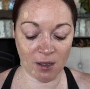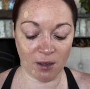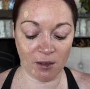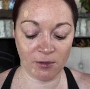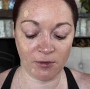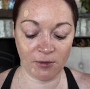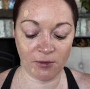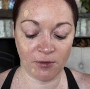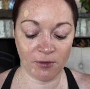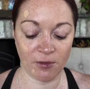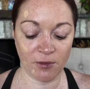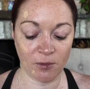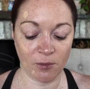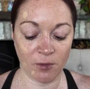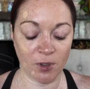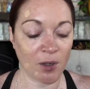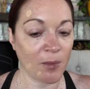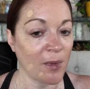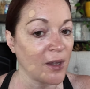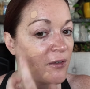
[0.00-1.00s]
e.l.f.,
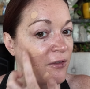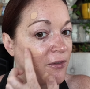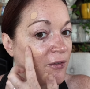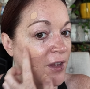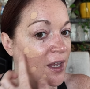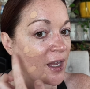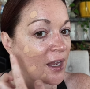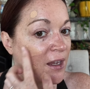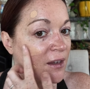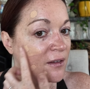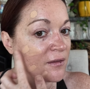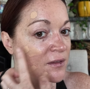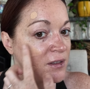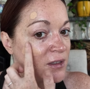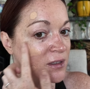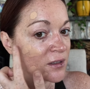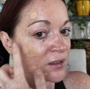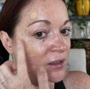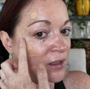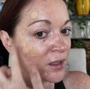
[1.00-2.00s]
one of my
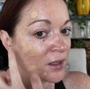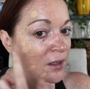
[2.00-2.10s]
faves.